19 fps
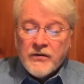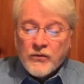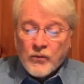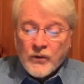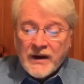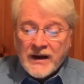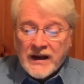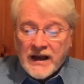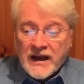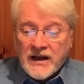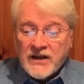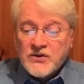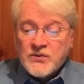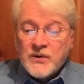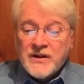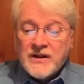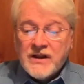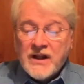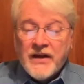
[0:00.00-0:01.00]
three days
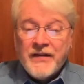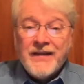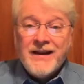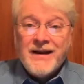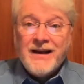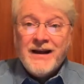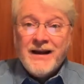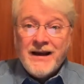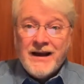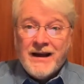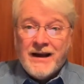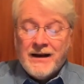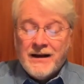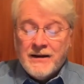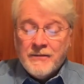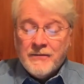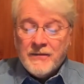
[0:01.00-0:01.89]
with nothing to eat